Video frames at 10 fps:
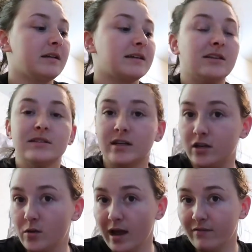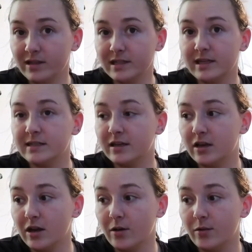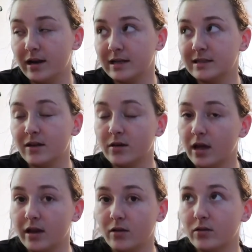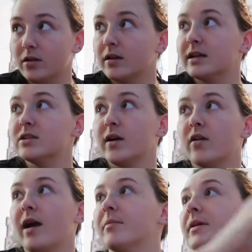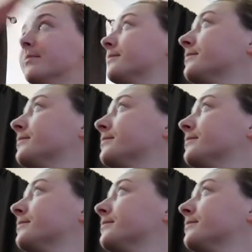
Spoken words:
because I was like, do you have this? And he said no, and I said okay, don't look. And so I grabbed it,